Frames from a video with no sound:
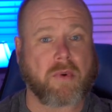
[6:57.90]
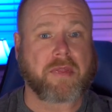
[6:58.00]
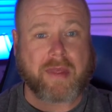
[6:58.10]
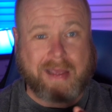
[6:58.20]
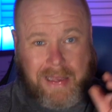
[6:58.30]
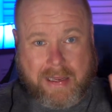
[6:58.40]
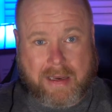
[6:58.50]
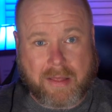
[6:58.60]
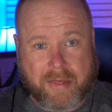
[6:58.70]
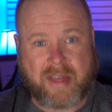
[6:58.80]
within
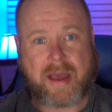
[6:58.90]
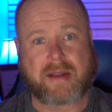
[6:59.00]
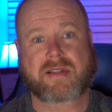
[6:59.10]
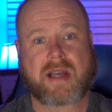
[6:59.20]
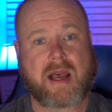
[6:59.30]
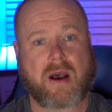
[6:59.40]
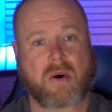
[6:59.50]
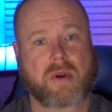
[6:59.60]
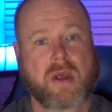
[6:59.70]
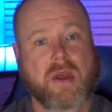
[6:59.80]
that town.
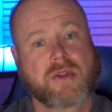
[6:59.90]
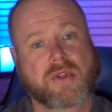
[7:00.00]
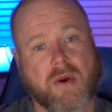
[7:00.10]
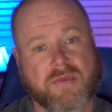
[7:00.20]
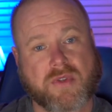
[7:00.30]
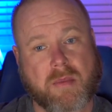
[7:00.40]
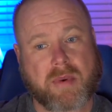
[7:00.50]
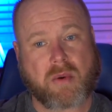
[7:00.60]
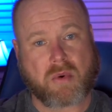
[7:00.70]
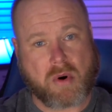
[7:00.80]
So if
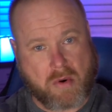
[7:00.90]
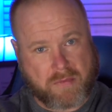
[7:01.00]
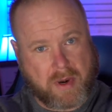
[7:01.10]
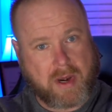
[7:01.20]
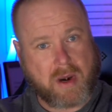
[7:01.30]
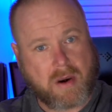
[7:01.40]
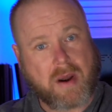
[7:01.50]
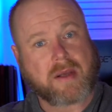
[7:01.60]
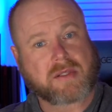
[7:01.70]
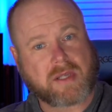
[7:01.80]
somebody were over here,
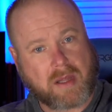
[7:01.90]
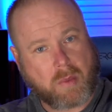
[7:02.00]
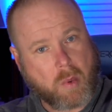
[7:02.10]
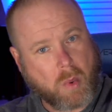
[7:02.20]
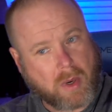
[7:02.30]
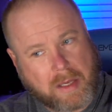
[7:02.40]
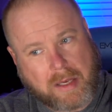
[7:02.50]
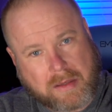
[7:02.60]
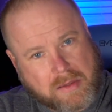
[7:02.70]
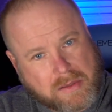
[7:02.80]
say they were working
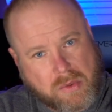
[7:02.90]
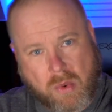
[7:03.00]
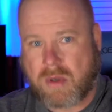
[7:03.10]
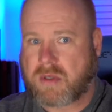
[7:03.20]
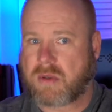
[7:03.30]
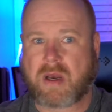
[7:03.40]
at the store to